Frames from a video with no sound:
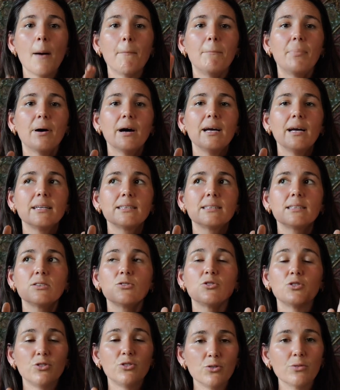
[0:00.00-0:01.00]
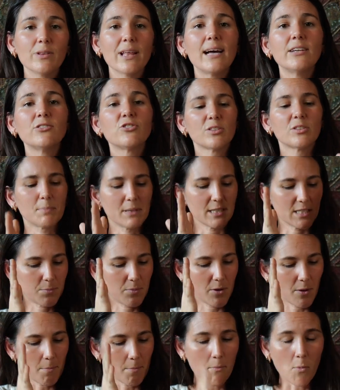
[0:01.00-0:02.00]
but to do that, just please
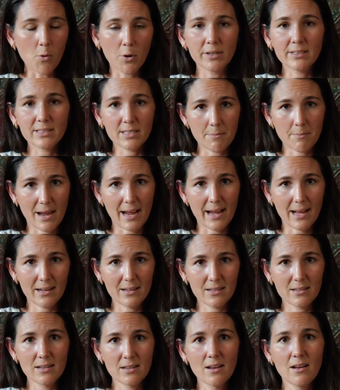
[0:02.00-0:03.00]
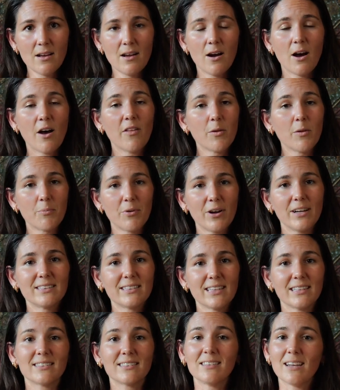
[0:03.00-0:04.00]
put more demand on the
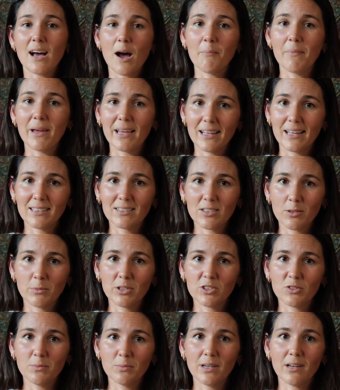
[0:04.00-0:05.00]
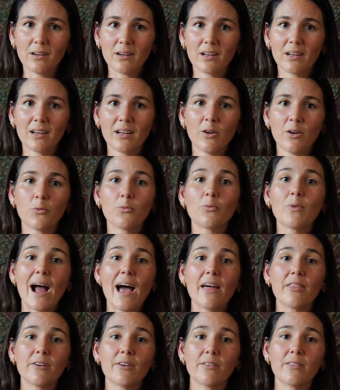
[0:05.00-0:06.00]
breast that's not making so much milk,
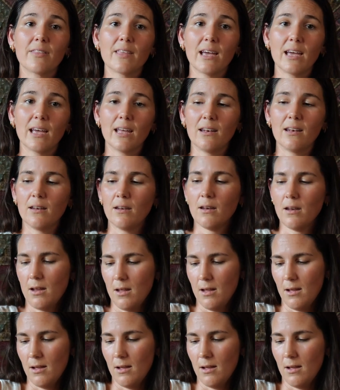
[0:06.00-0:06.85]
rather than